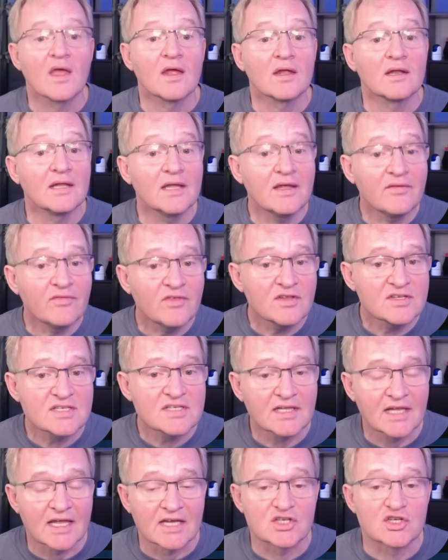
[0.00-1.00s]
Leave the
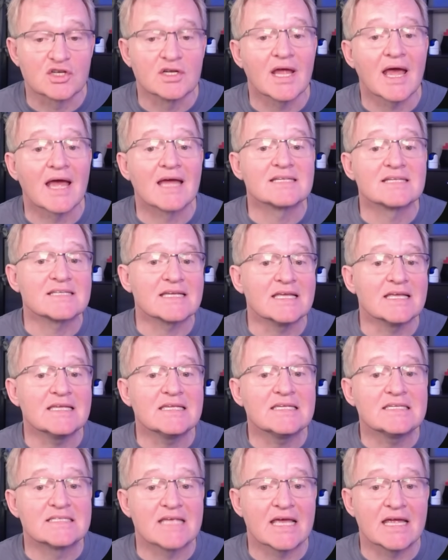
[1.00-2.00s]
selection as
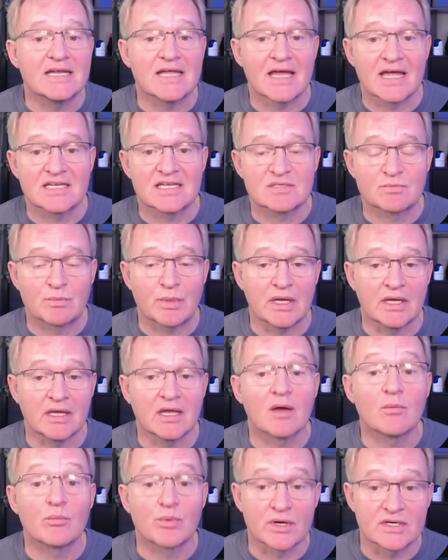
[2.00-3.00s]
EZSP
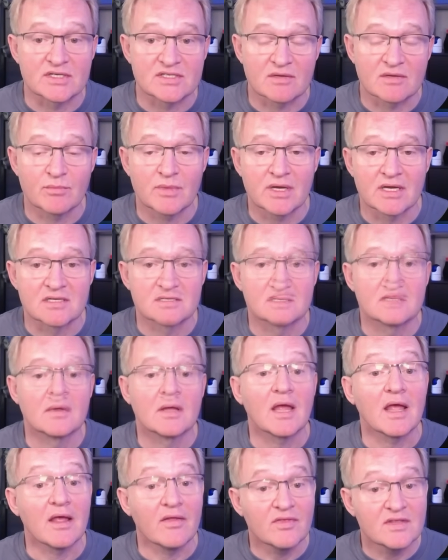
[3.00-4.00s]
and press submit.
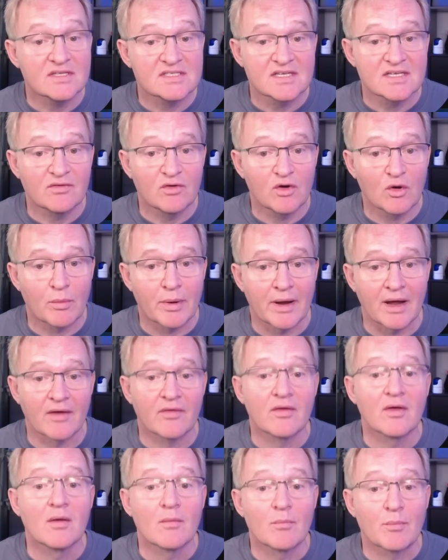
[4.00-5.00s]
In the serial path,
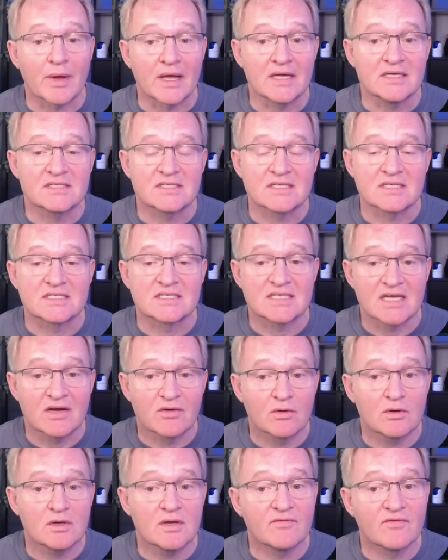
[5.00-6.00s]
paste the
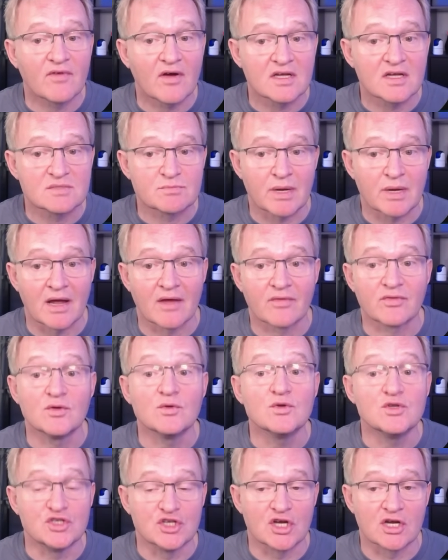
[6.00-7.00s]
serial device path you
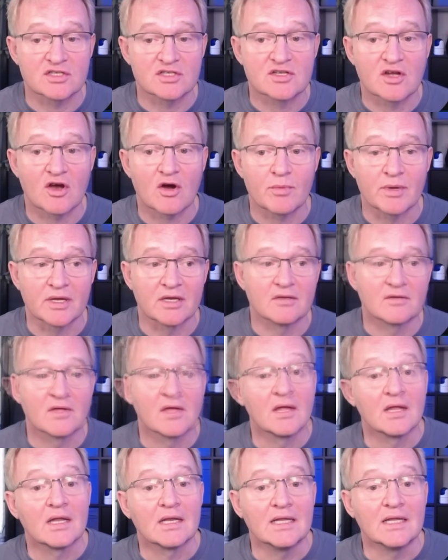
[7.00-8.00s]
just copied.
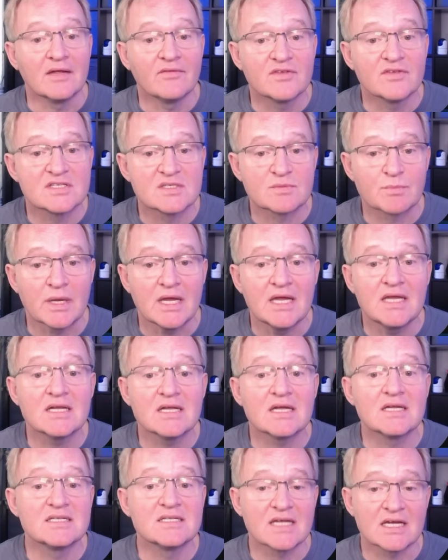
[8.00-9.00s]
Leave the speed
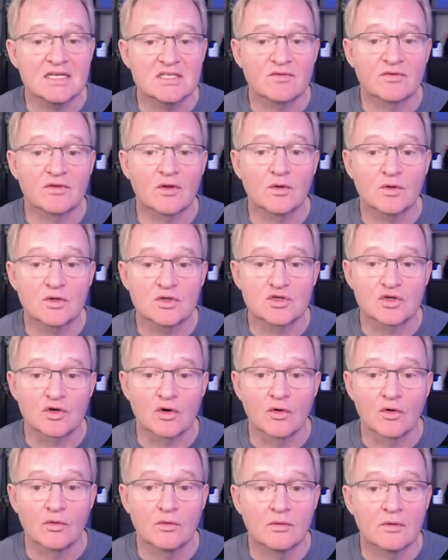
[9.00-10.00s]
and data flow
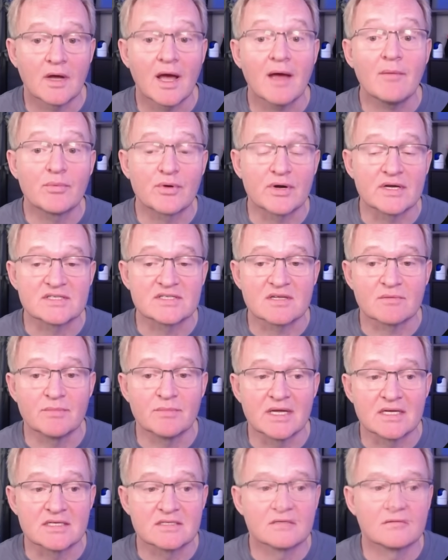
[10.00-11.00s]
control and press
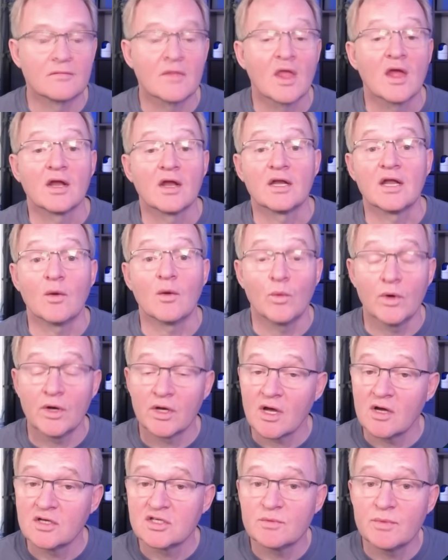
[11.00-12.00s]
submit. Now we're
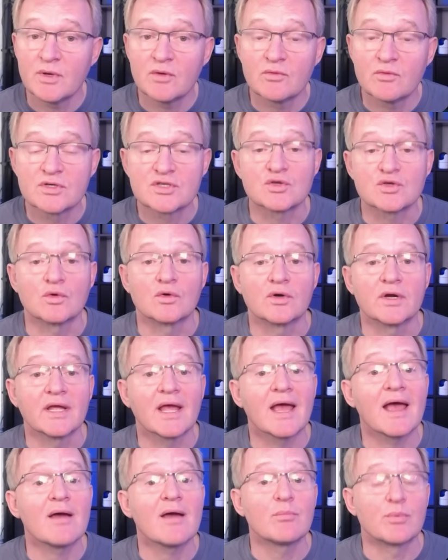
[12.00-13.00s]
going to be restoring
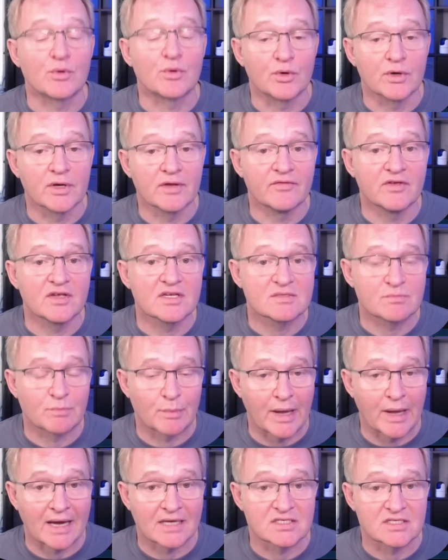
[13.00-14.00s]
our previous
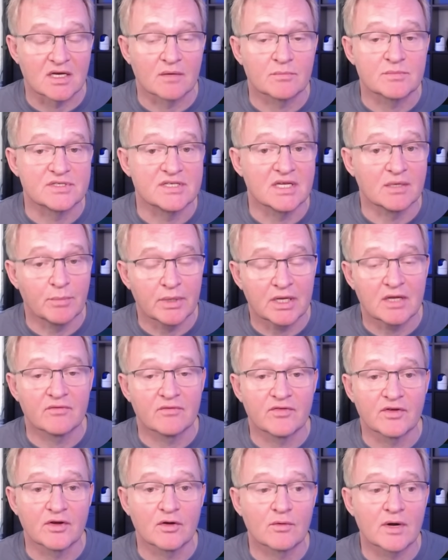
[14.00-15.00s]
backed up Zigbee
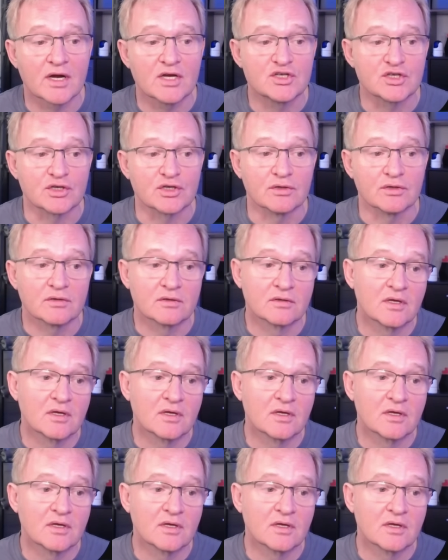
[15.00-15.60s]
configuration.